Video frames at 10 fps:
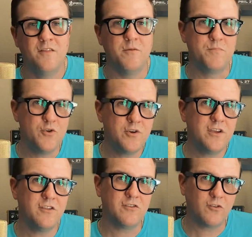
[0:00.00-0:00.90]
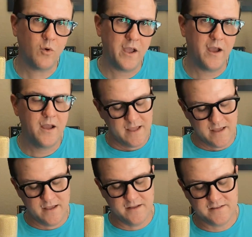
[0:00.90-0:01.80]
The beauty of the Zoia
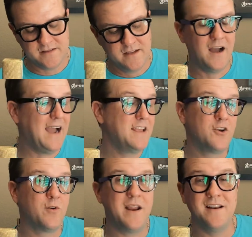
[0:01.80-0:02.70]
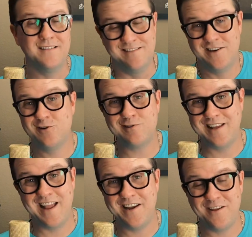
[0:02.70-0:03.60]
is I can create
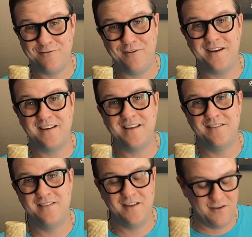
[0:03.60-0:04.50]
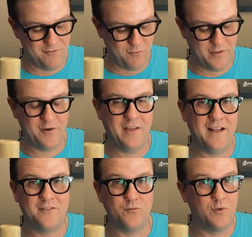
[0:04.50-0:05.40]
nearly any effect I can think of, whether
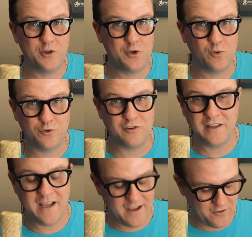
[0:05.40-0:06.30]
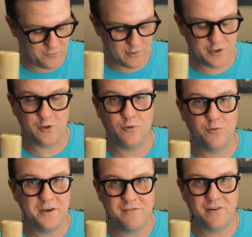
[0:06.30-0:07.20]
that's really cool delays, really cool
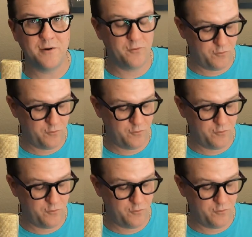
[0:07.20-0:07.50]
reverbs,